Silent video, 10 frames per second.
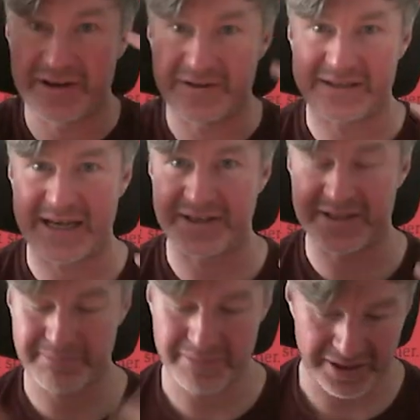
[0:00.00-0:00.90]
in,
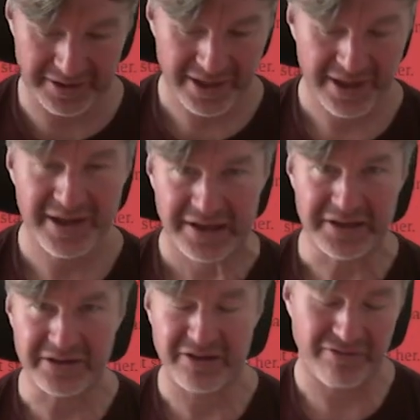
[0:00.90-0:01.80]
caked in mud.
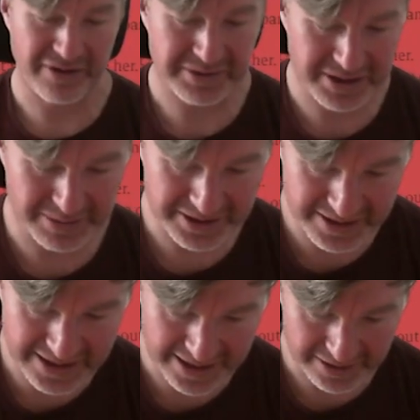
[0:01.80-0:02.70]
It's very similar
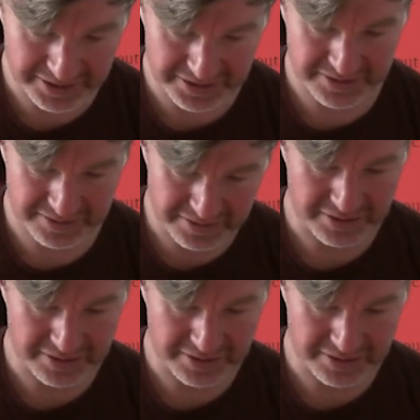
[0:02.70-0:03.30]
to that. It's the